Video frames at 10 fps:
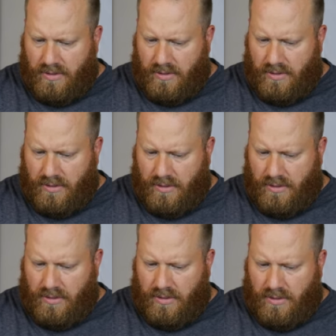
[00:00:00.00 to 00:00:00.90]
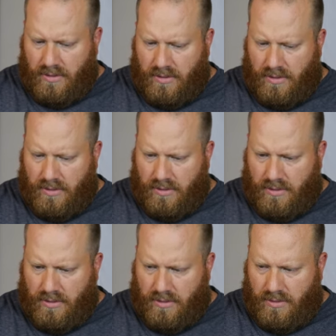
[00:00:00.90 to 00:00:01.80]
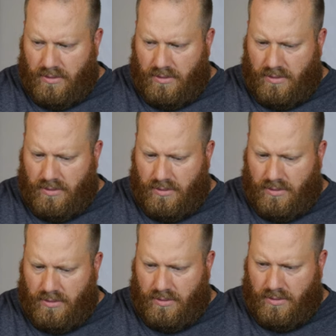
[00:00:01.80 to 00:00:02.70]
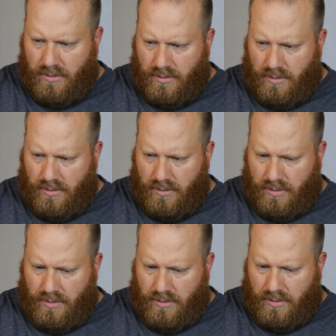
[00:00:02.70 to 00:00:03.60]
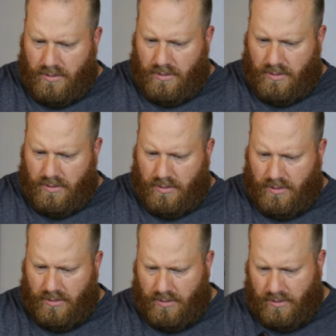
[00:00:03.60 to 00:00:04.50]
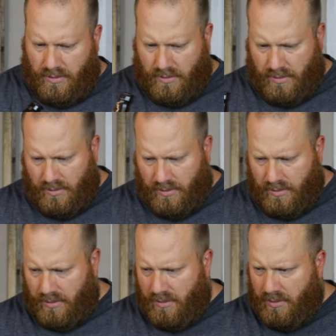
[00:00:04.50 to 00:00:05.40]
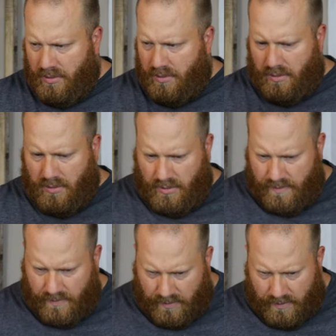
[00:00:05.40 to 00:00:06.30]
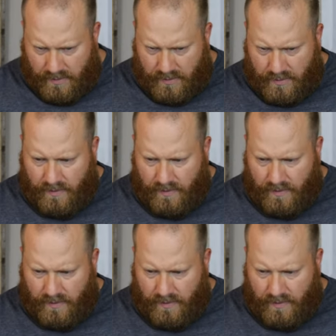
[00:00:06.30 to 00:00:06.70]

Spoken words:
Nothing is said.